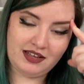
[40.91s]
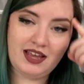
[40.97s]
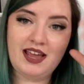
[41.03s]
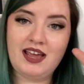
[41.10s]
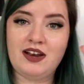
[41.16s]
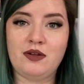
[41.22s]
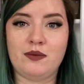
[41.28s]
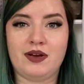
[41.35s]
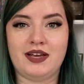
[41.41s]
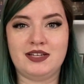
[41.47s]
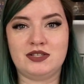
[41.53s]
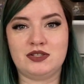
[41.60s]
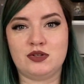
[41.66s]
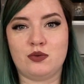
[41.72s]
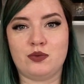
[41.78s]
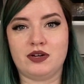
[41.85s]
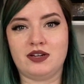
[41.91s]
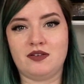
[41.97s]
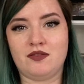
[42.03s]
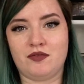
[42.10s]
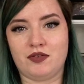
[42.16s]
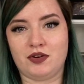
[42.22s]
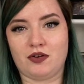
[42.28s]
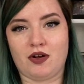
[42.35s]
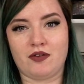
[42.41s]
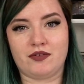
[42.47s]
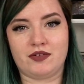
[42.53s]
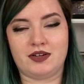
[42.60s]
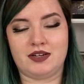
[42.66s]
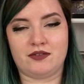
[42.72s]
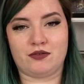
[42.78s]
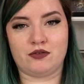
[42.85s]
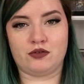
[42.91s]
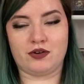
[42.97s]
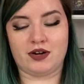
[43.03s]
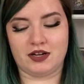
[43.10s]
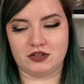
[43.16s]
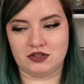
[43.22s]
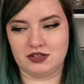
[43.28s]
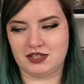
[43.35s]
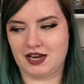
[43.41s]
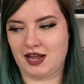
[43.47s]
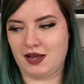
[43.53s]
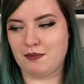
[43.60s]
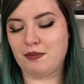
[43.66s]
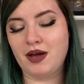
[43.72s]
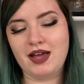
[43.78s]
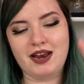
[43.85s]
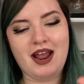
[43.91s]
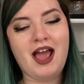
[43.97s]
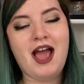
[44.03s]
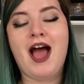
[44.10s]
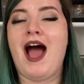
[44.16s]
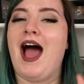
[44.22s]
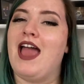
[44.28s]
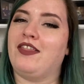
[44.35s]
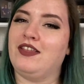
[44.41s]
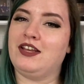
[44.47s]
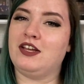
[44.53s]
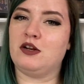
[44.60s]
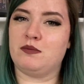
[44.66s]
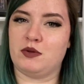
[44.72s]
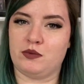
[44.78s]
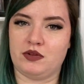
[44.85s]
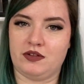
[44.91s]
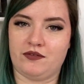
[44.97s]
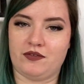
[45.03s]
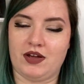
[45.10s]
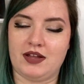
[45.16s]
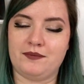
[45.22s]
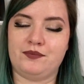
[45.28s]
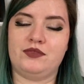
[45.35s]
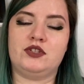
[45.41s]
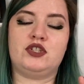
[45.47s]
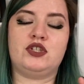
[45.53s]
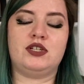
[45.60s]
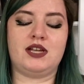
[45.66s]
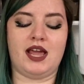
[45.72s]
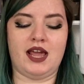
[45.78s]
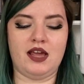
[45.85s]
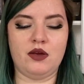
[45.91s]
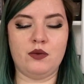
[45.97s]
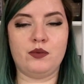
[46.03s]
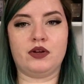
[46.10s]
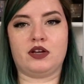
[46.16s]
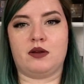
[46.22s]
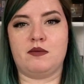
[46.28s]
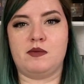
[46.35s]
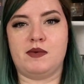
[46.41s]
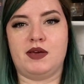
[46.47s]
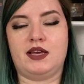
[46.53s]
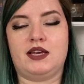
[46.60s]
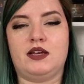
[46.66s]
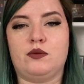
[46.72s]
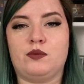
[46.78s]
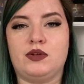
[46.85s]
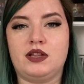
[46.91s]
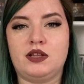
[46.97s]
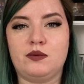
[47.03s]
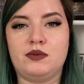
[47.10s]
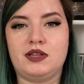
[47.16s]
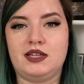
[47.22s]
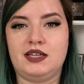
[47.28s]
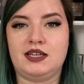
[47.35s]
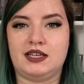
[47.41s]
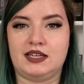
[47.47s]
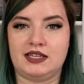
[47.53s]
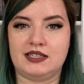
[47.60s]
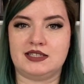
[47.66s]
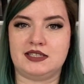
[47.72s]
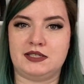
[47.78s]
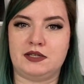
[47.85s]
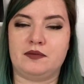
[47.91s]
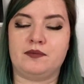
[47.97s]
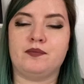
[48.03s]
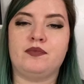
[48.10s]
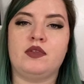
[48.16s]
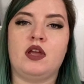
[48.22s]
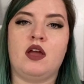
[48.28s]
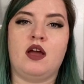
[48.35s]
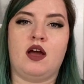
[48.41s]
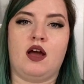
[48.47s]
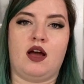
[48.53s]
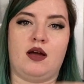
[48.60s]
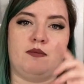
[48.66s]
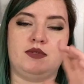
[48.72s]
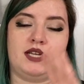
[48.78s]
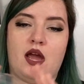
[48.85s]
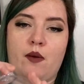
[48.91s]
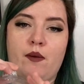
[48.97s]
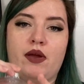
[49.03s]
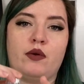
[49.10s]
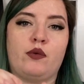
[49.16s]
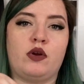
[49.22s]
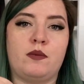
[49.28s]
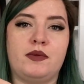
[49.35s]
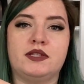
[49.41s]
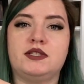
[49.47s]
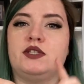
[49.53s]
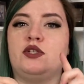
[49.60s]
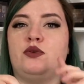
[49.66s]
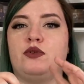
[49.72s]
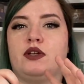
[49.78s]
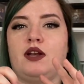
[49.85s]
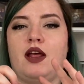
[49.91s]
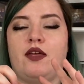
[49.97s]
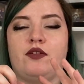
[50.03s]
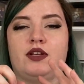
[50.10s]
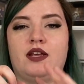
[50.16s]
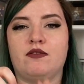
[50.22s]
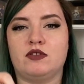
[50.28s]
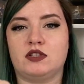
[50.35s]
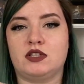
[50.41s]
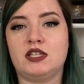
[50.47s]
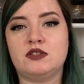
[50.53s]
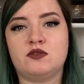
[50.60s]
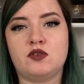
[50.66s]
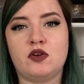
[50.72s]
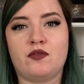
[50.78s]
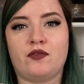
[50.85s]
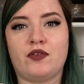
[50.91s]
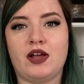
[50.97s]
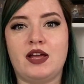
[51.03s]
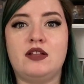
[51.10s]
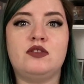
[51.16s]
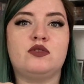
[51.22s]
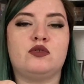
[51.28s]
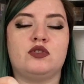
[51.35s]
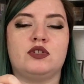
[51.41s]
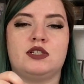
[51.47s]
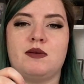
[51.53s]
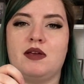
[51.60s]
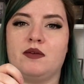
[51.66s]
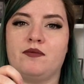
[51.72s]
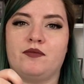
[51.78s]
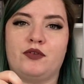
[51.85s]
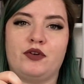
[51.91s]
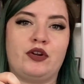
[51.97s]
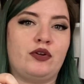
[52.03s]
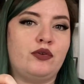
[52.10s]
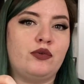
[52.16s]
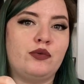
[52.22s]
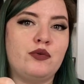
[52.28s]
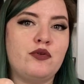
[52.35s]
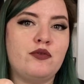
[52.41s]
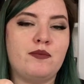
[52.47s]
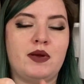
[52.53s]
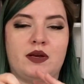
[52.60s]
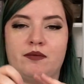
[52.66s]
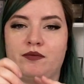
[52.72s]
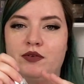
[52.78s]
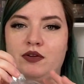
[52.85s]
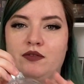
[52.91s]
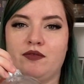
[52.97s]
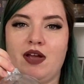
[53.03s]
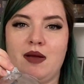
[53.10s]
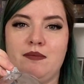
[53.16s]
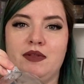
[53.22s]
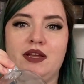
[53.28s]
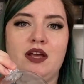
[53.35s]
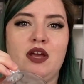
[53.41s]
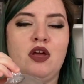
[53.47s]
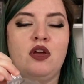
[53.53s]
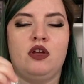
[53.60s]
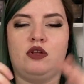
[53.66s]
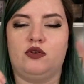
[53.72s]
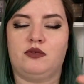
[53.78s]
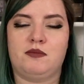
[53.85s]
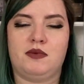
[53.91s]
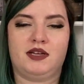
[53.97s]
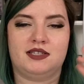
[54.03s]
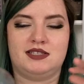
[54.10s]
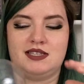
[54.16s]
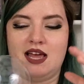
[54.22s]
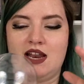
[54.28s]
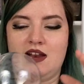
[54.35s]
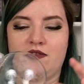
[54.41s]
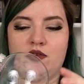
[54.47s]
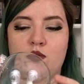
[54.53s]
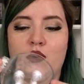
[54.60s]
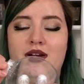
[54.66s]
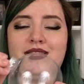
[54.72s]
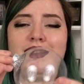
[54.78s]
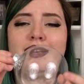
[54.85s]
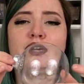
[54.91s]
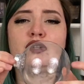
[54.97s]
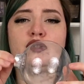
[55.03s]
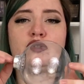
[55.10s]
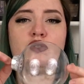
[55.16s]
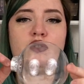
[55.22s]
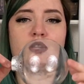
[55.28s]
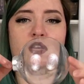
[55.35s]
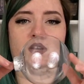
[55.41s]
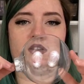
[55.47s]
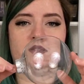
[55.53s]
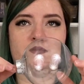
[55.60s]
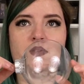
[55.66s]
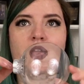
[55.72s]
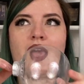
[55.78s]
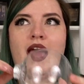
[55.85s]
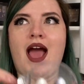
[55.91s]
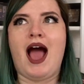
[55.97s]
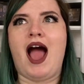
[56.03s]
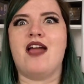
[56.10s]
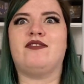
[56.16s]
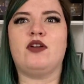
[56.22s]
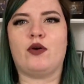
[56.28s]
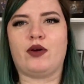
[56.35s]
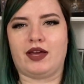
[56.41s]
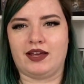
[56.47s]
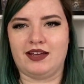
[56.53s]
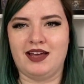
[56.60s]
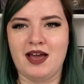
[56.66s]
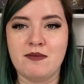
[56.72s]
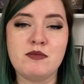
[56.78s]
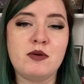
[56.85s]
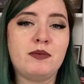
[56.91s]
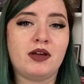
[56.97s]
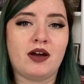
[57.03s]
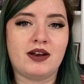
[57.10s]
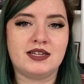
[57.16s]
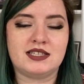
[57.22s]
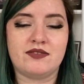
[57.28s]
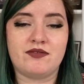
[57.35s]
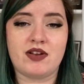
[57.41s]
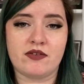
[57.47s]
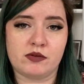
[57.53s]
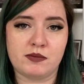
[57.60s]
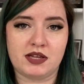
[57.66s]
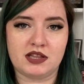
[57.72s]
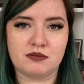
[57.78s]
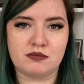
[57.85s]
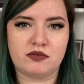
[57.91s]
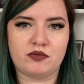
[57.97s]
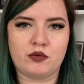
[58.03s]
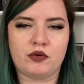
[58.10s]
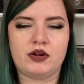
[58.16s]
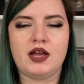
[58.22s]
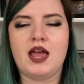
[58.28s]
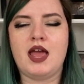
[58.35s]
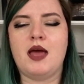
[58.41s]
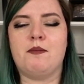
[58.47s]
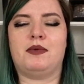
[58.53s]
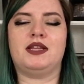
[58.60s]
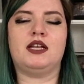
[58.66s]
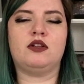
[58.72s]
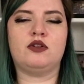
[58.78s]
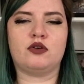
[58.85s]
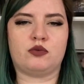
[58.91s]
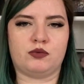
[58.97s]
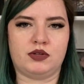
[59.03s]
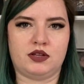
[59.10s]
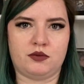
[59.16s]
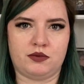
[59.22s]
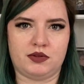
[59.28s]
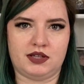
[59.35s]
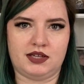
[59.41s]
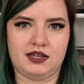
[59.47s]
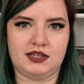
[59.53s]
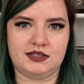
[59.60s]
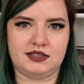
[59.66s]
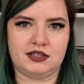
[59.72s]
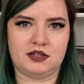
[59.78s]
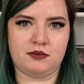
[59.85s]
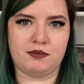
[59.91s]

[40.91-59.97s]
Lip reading: anyway, so we're gonna veer off in a different direction today, but I think it'll be really fun. Today, we're gonna be making really easy DIY ornaments that you can either give as gifts to your friends or just make them for you, make them for your family. You can make a set if you want. Okay, I'm gonna be honest, I've never made them before, but they look really easy to